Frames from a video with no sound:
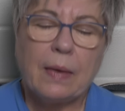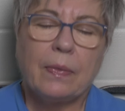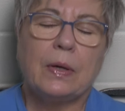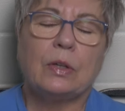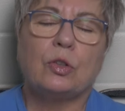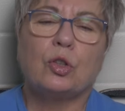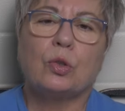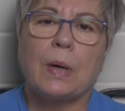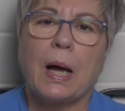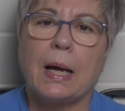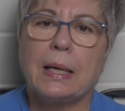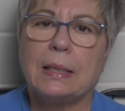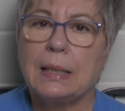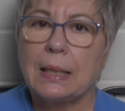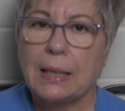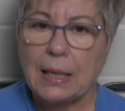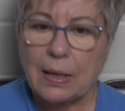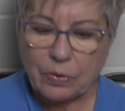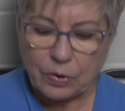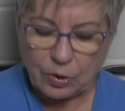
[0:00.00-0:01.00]
They're trying
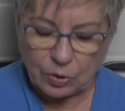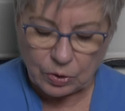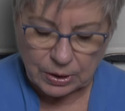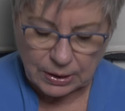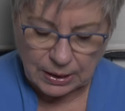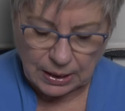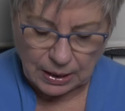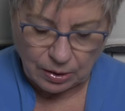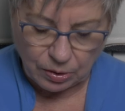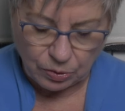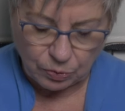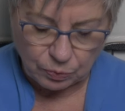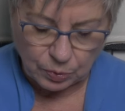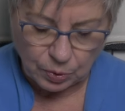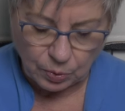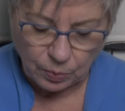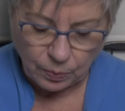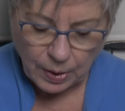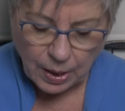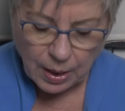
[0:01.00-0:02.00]
to get their teeth
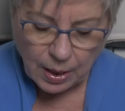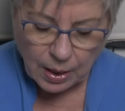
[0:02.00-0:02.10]
through.